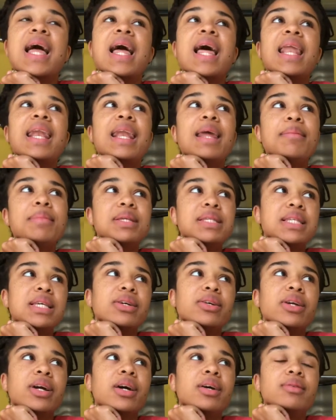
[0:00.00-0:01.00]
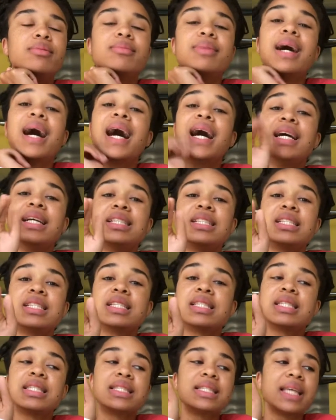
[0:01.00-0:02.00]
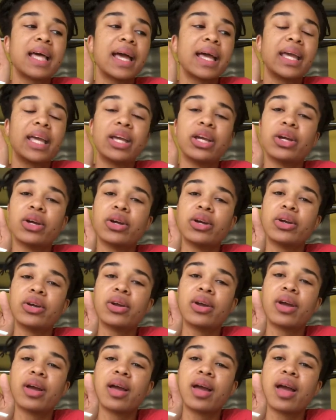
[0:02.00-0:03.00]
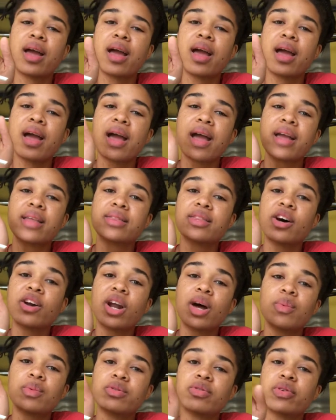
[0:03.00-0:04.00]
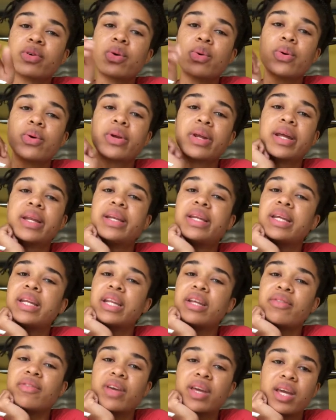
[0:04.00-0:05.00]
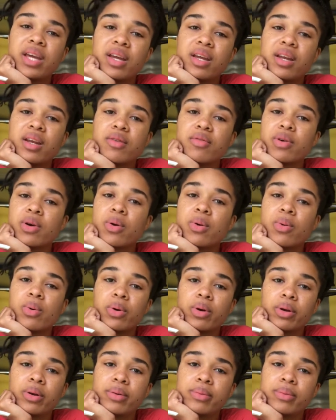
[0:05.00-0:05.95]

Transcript: Let me tell y'all, I just sat here and thought I was recording and didn't even hit record.